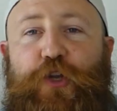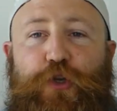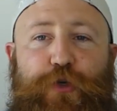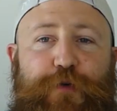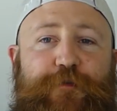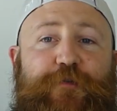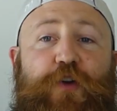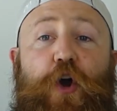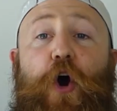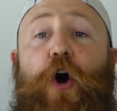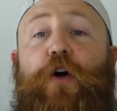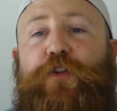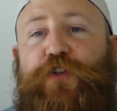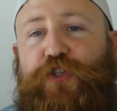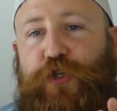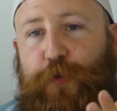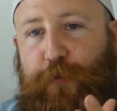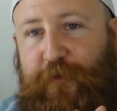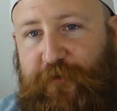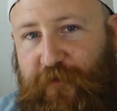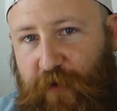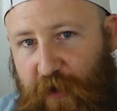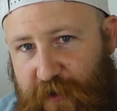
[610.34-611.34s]
you've got the
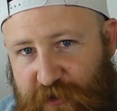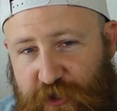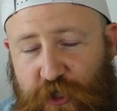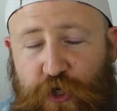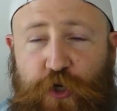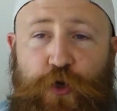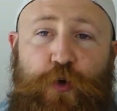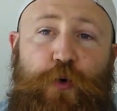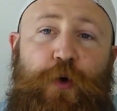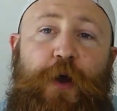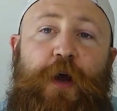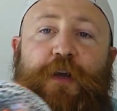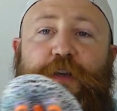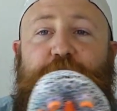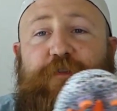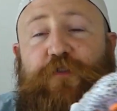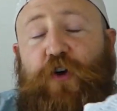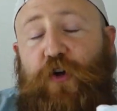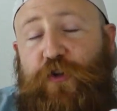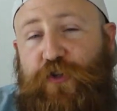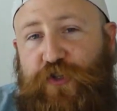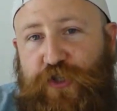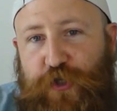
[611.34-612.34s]
Superfly 2, you've
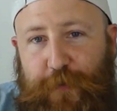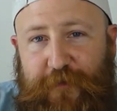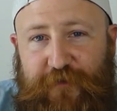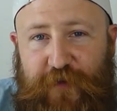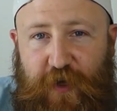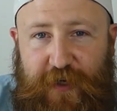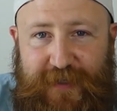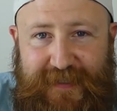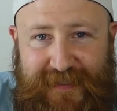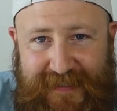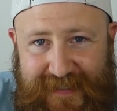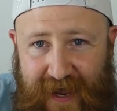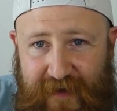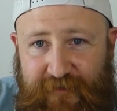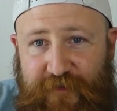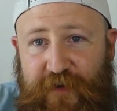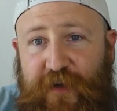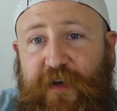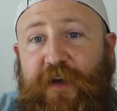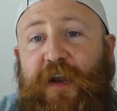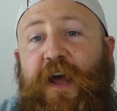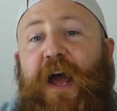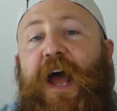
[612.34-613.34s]
got the Superfly
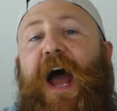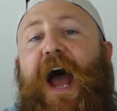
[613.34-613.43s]
7,